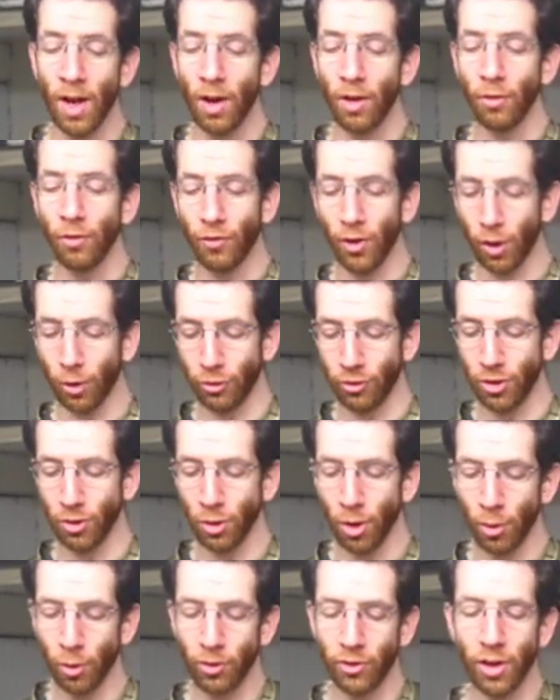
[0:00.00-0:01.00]
First, you'll
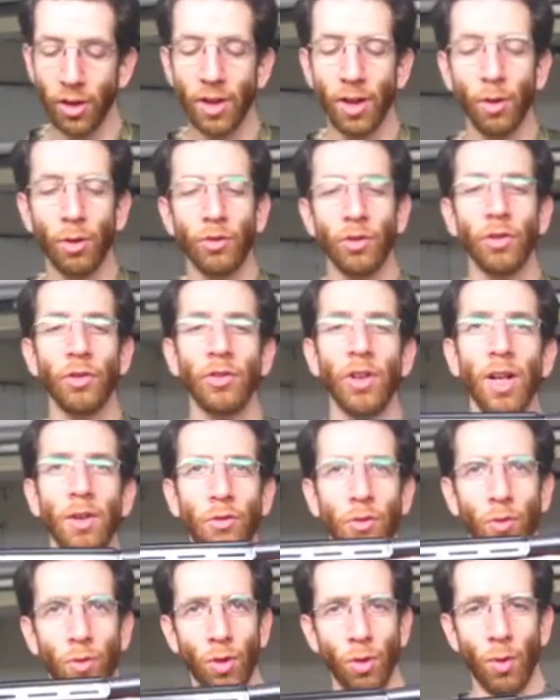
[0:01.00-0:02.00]
notice that there is a set
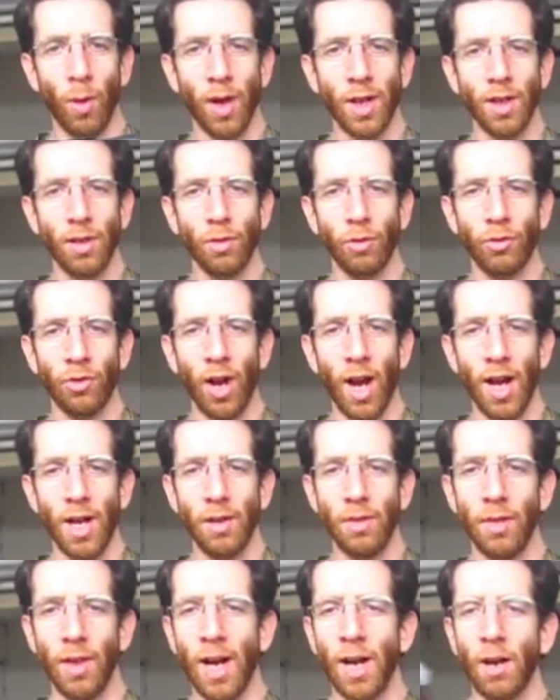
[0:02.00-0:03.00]
screw on either side,
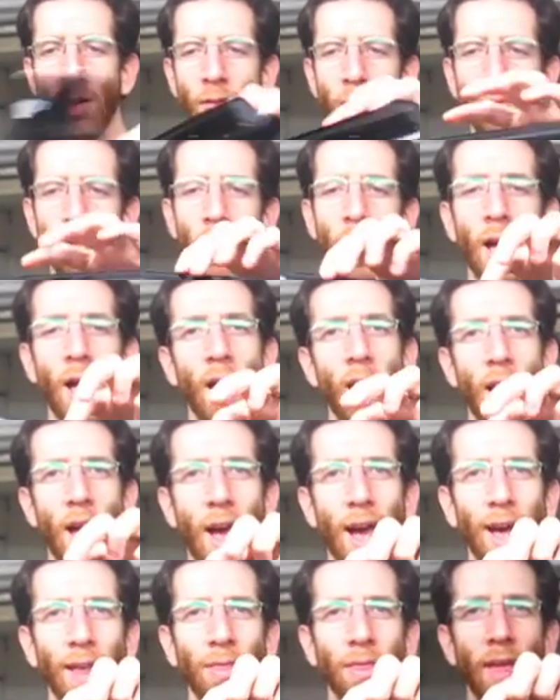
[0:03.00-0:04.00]
there
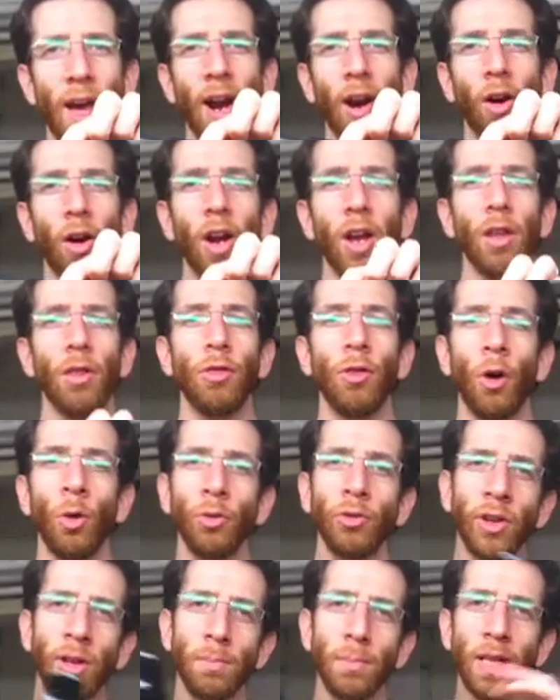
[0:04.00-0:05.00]
and there.
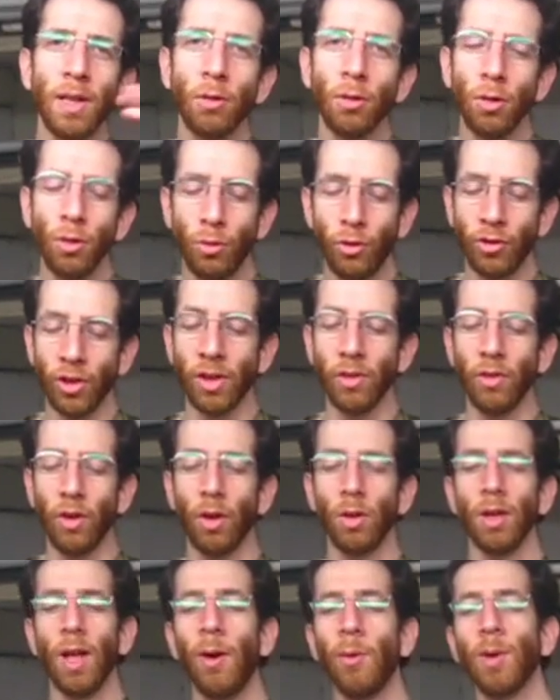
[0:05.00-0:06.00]
Those can be loosened,
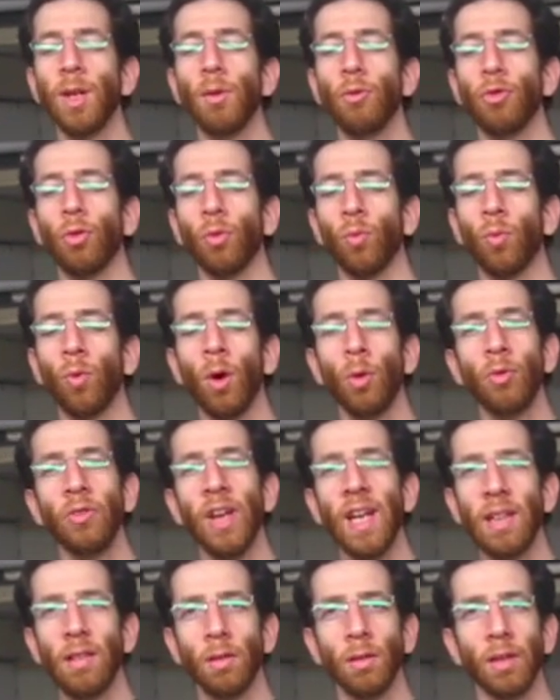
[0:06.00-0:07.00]
allowing you to
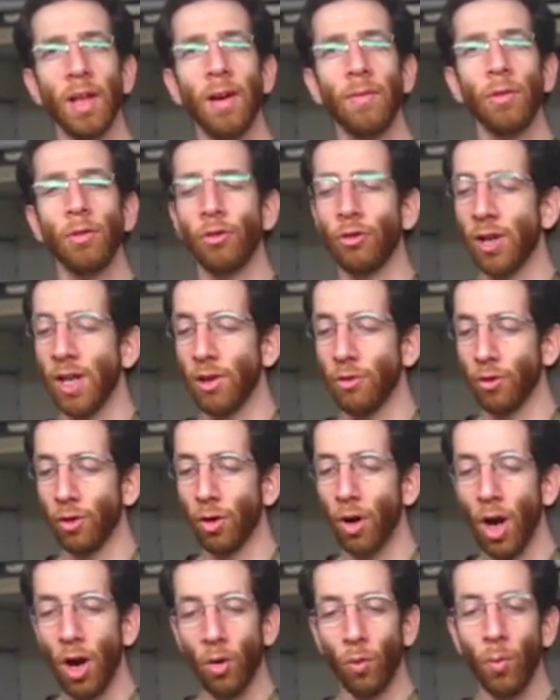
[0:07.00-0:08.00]
rotate the lever
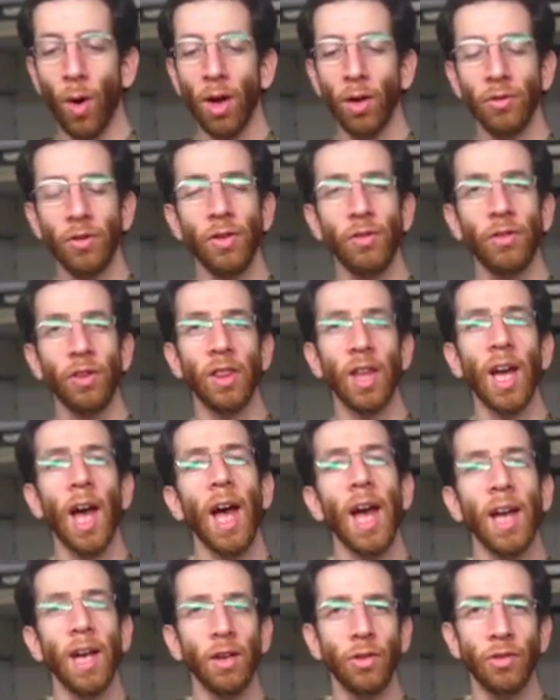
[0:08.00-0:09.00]
changer relative to the
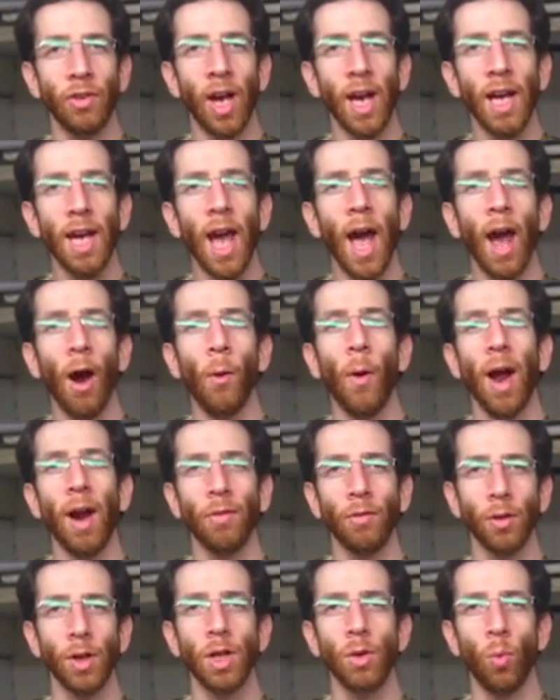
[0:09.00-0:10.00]
ASA
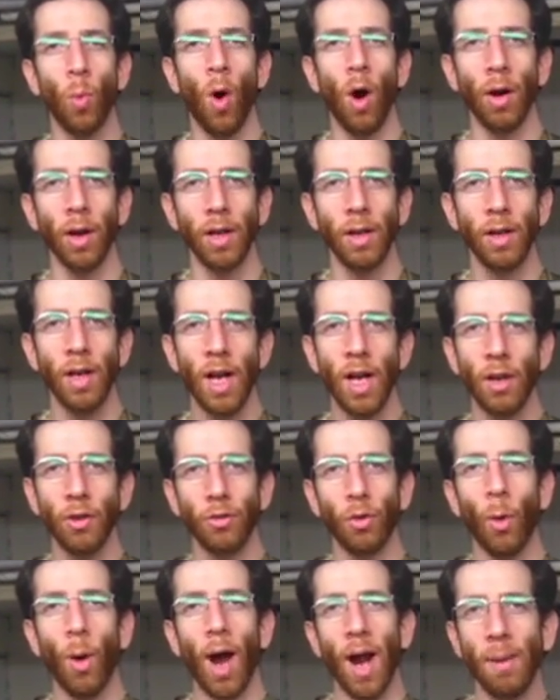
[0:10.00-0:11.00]
however you want it.
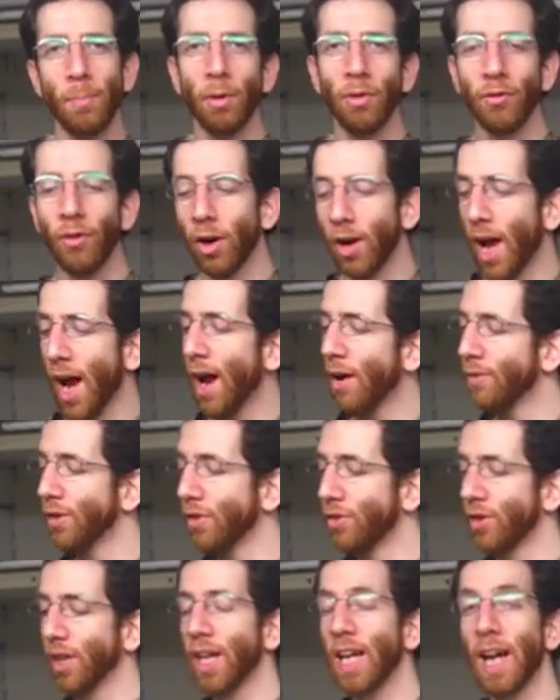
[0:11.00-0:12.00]
So I prefer to have it
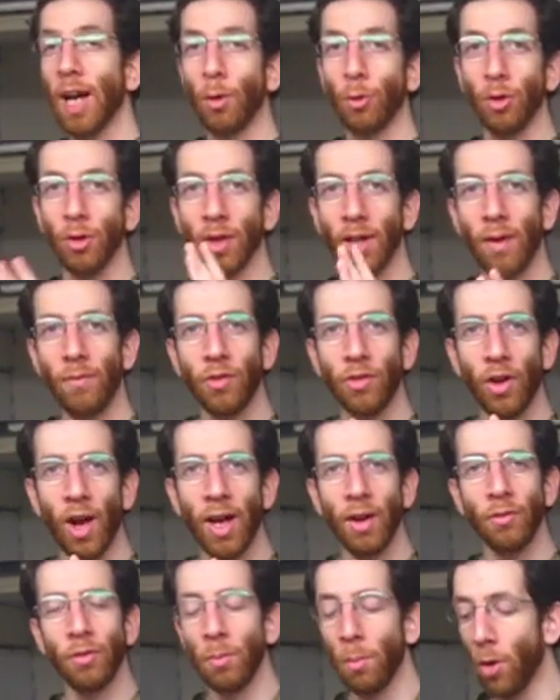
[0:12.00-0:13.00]
sticking out the left
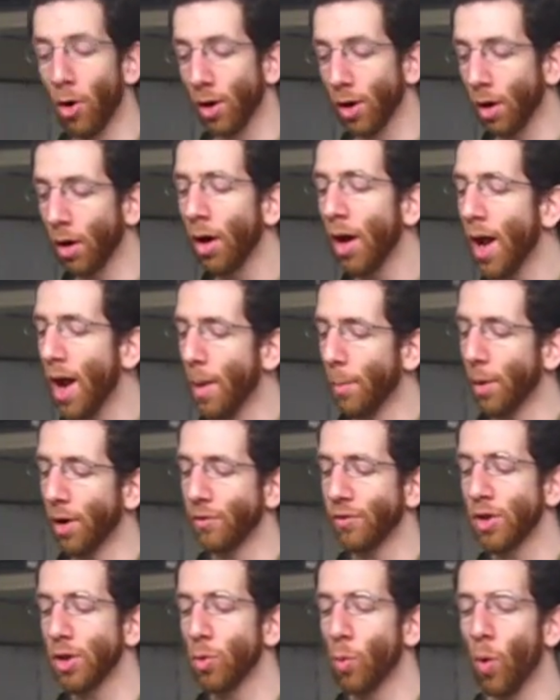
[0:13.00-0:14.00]
side of the marker, but
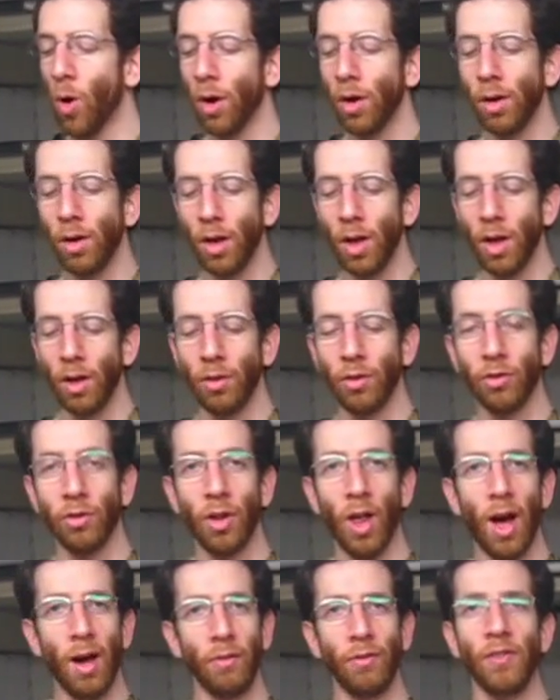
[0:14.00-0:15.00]
if you want the
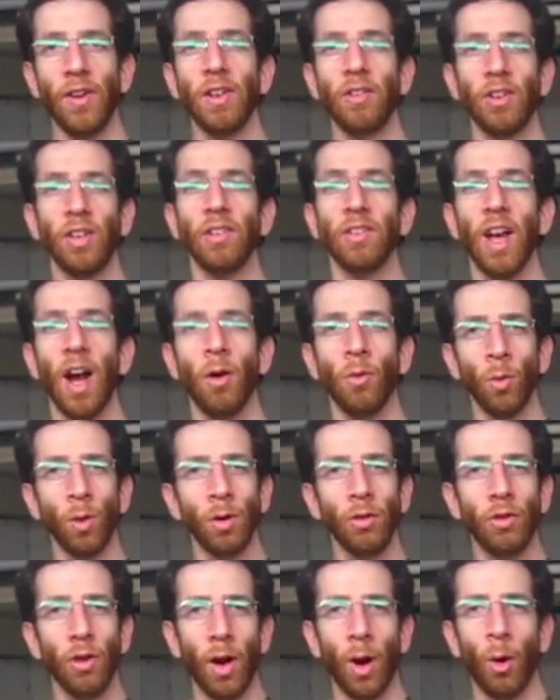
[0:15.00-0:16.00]
slot facing
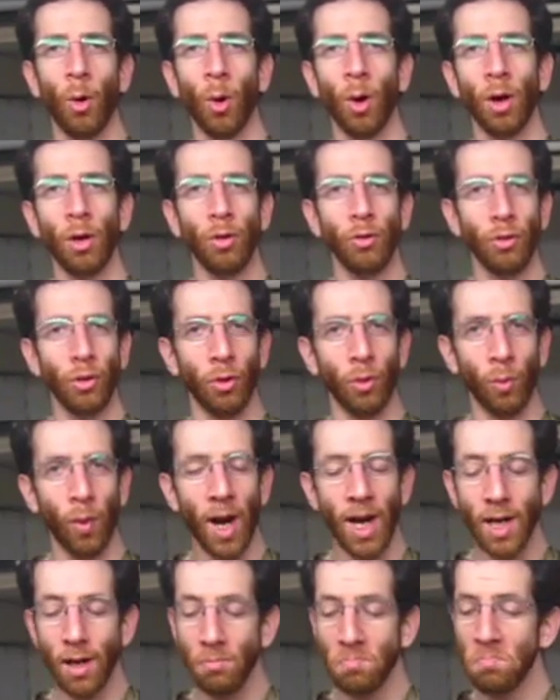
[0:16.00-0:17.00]
downwards or to the
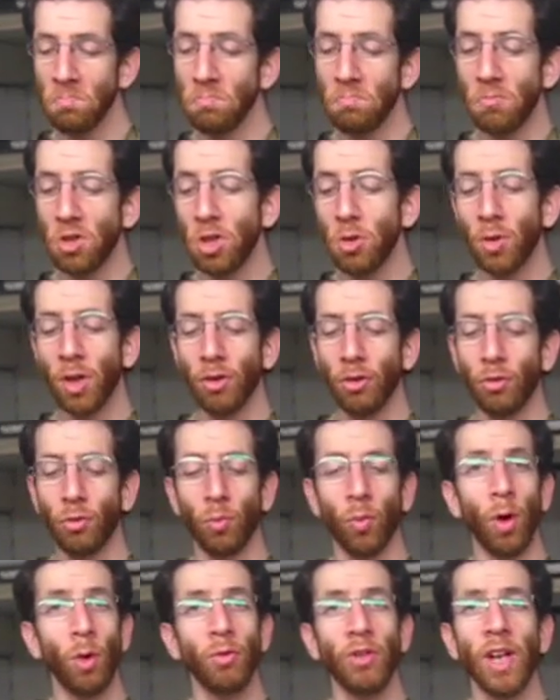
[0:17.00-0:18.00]
right, you can just
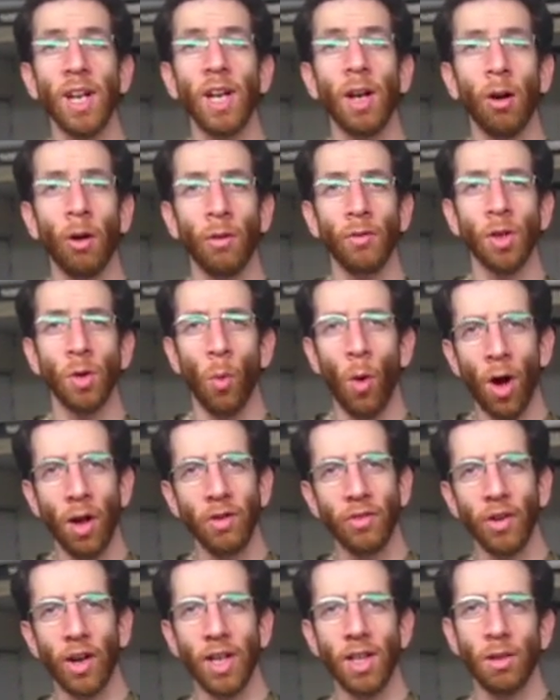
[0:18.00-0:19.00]
rotate it however you
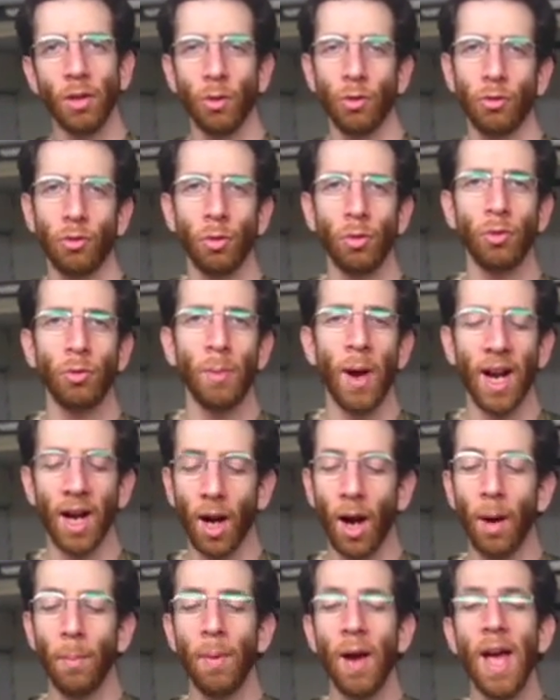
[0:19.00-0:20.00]
want, tighten those screws back
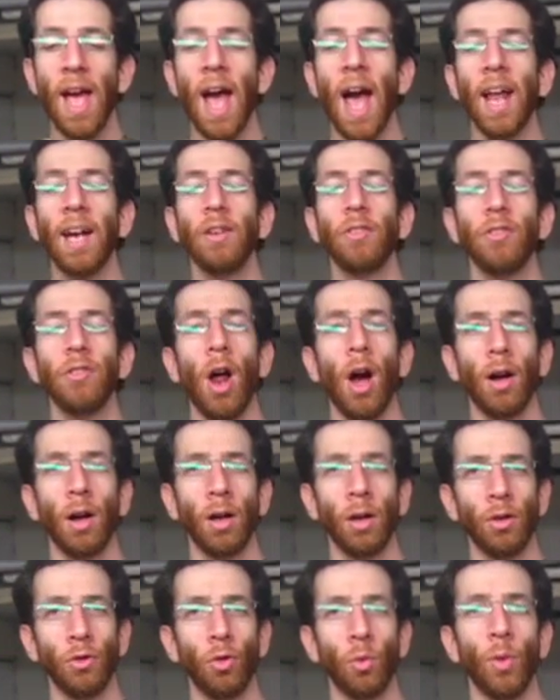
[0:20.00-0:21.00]
up, and it's not
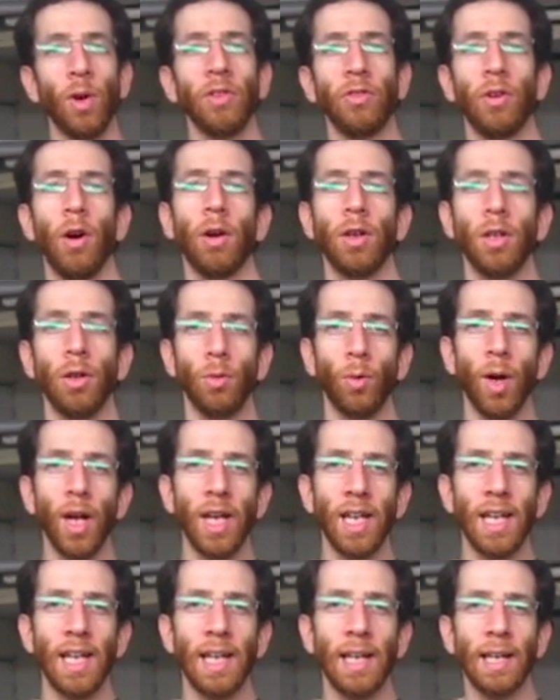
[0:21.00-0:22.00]
going to twist on you
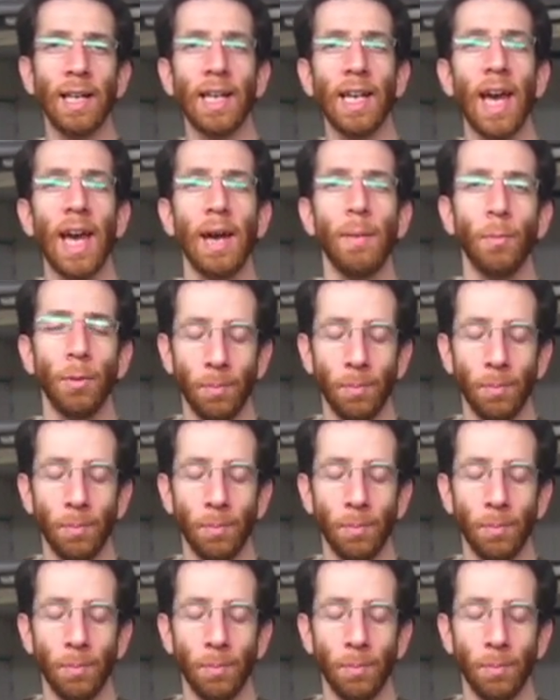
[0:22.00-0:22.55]
in game.